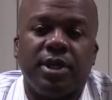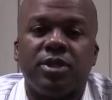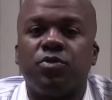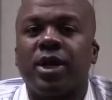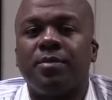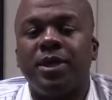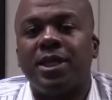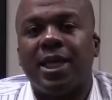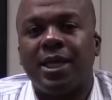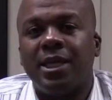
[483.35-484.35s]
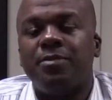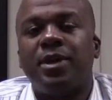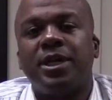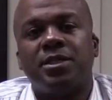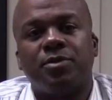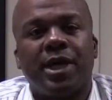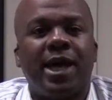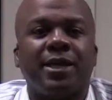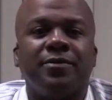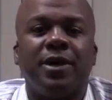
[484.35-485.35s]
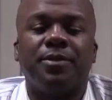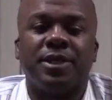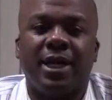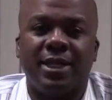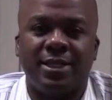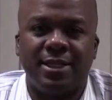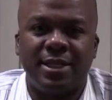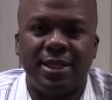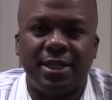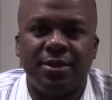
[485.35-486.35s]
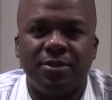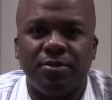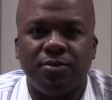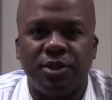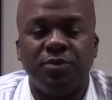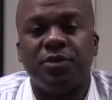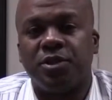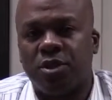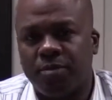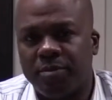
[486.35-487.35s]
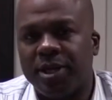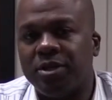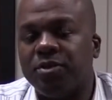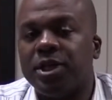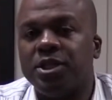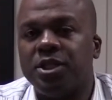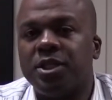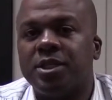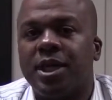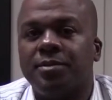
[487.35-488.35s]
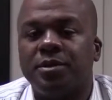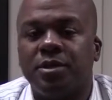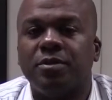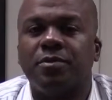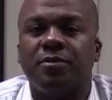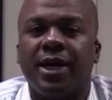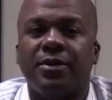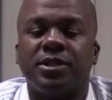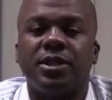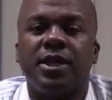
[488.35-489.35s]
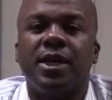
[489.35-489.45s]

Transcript: It's recommended that any patient with active hepatitis C, which you've determined by doing the genotype to look for virus,